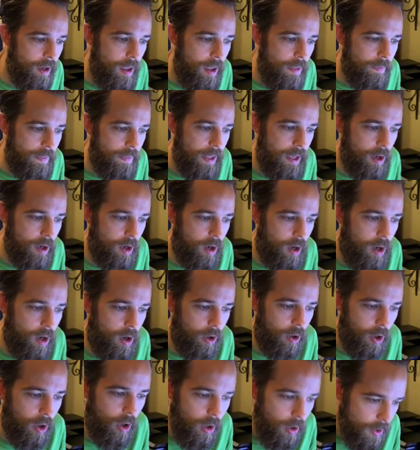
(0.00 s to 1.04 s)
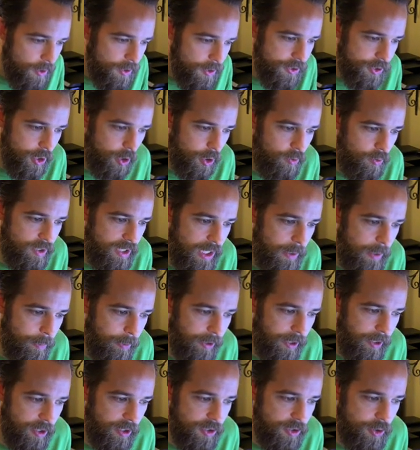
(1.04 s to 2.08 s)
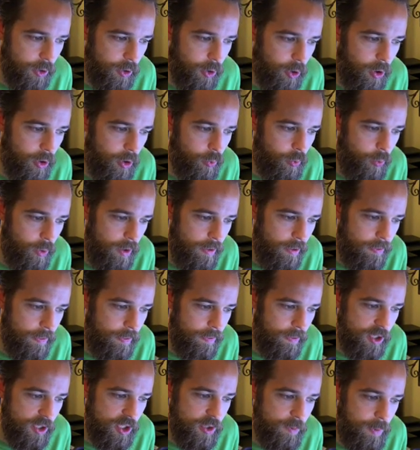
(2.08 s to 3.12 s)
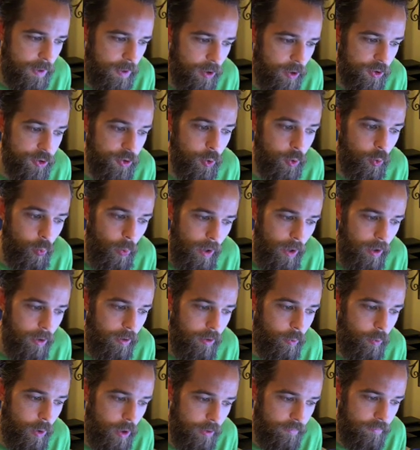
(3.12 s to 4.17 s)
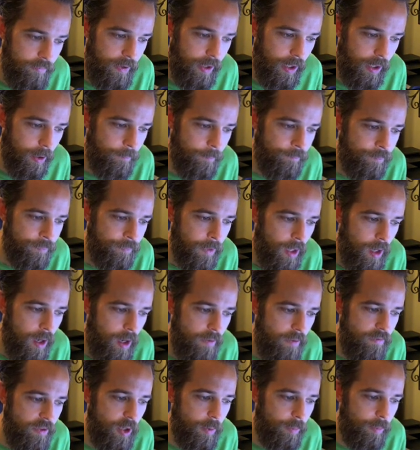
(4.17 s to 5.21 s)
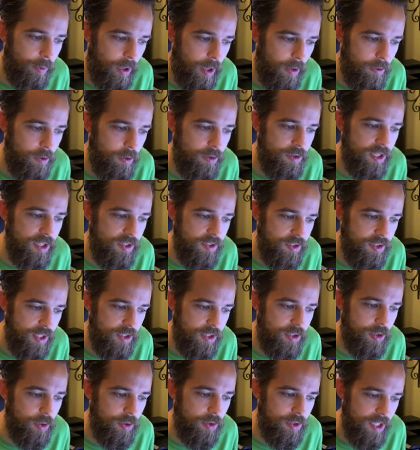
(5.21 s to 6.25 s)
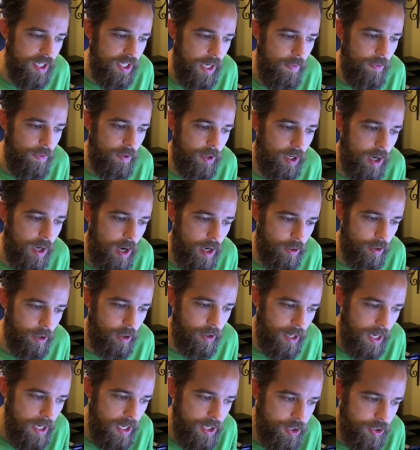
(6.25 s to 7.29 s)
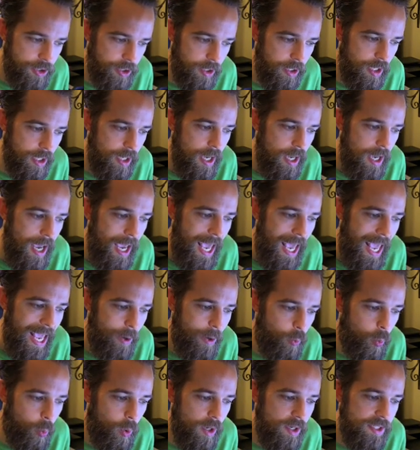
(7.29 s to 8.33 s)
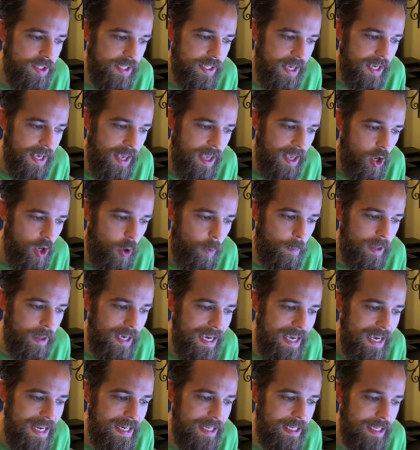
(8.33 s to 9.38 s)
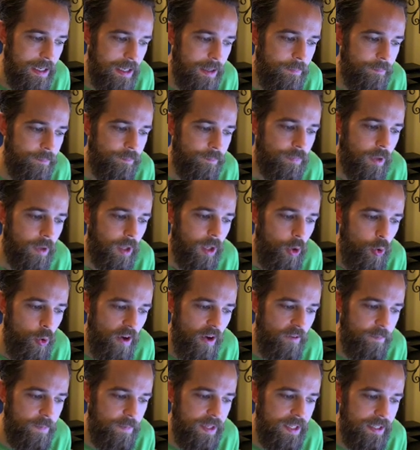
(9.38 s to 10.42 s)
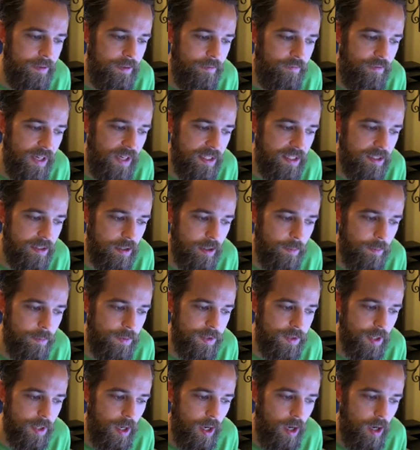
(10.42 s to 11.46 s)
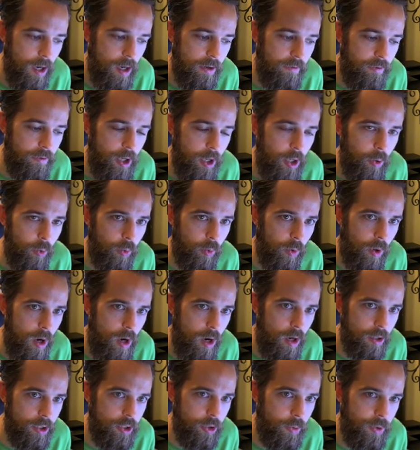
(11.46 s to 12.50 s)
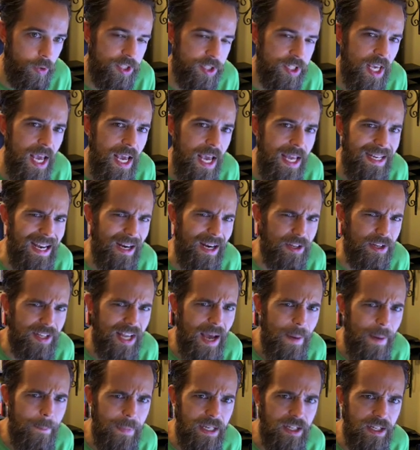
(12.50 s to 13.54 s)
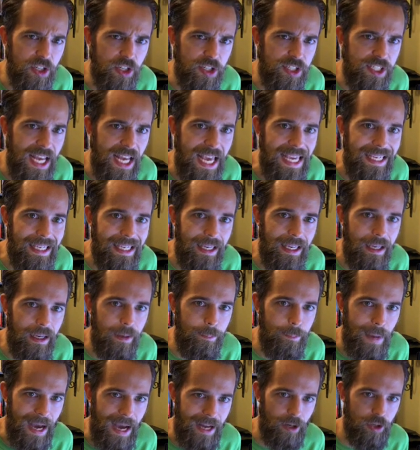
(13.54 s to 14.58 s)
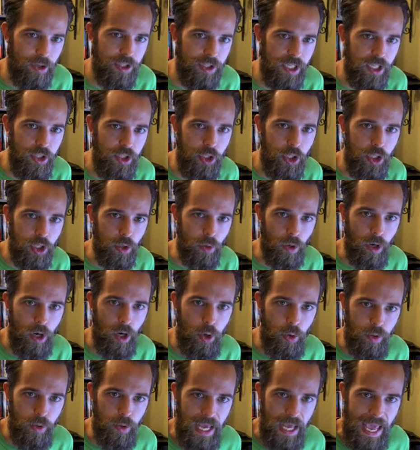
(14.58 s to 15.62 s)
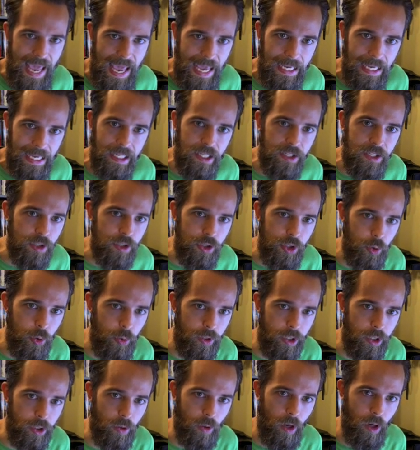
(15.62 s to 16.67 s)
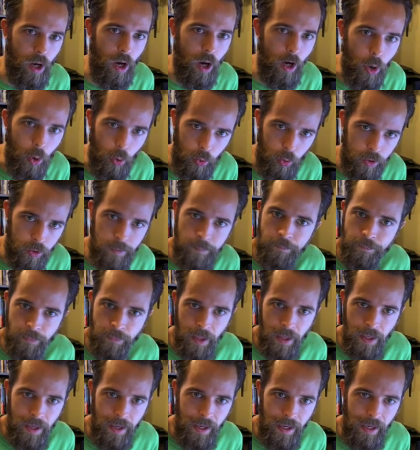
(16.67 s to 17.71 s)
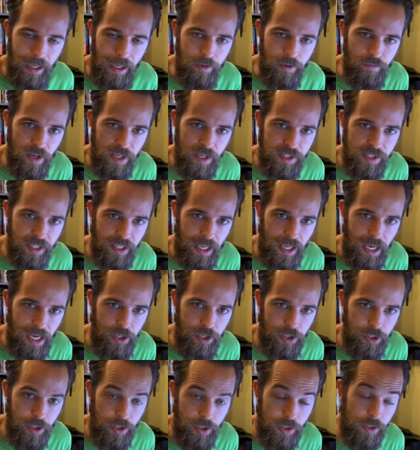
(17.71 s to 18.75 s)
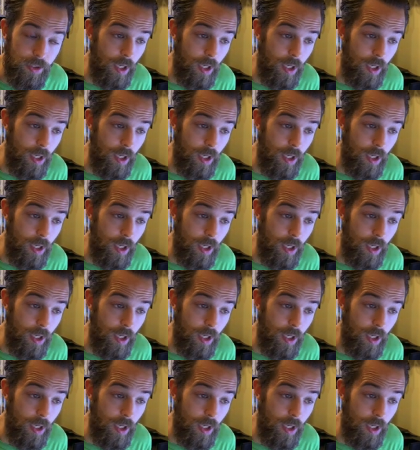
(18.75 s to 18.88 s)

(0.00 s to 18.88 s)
They are also deeply concerned with the spiritual wel- welfare of their brothers and sisters in the congregation and want to help any who have been victims of wrongdoings. Now, does that mean just taking matters into your own hands and doing your own investigations?